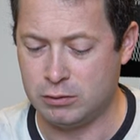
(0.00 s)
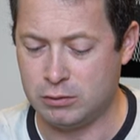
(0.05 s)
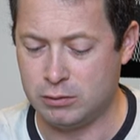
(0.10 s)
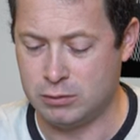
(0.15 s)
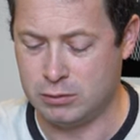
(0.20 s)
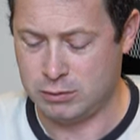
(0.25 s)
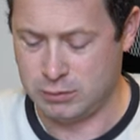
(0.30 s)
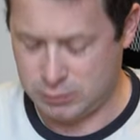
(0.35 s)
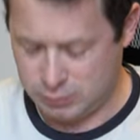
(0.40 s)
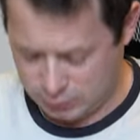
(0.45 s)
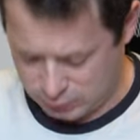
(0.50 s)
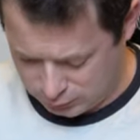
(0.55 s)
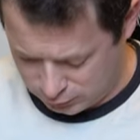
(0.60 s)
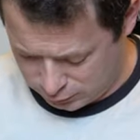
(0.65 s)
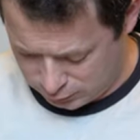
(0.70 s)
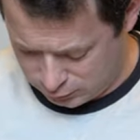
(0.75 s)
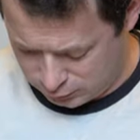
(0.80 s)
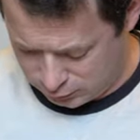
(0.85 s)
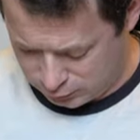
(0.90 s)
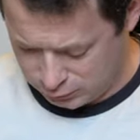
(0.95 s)

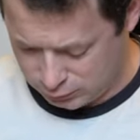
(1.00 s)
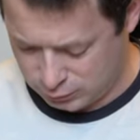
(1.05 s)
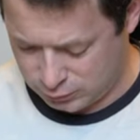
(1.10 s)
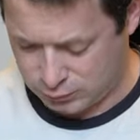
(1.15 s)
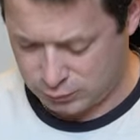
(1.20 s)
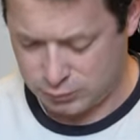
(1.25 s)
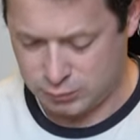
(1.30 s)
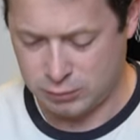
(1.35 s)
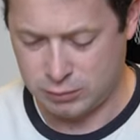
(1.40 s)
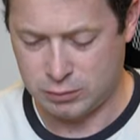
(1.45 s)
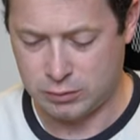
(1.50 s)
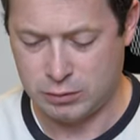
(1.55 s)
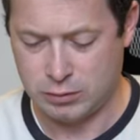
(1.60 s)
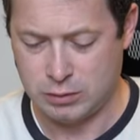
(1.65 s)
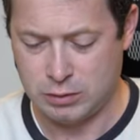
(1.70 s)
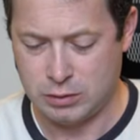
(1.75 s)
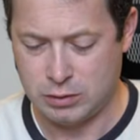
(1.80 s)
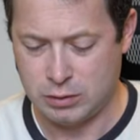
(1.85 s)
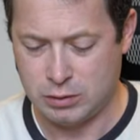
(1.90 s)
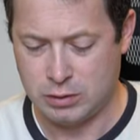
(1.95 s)

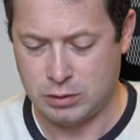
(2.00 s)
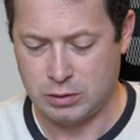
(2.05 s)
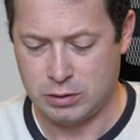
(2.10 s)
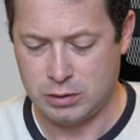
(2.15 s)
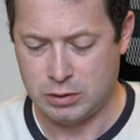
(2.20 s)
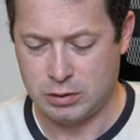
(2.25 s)
[no speech]